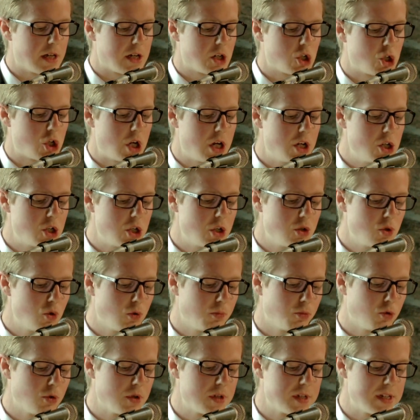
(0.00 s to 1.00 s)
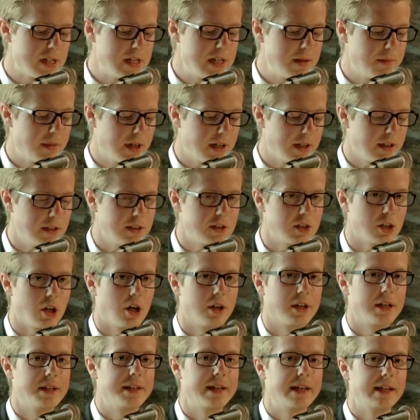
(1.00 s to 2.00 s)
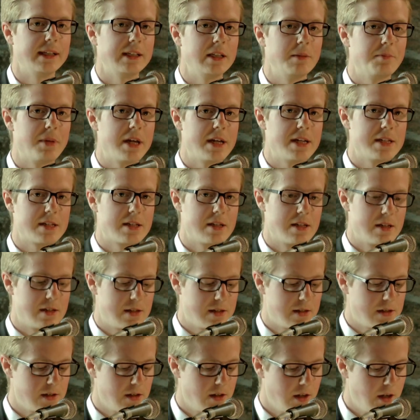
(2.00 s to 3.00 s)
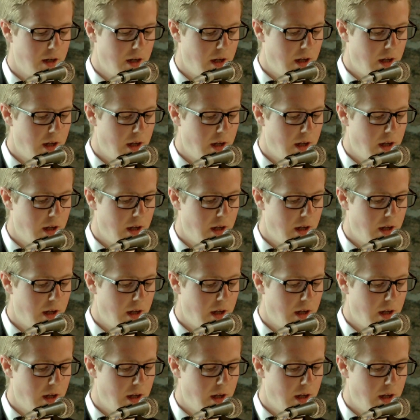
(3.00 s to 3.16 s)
exchanging numerous emails on a daily basis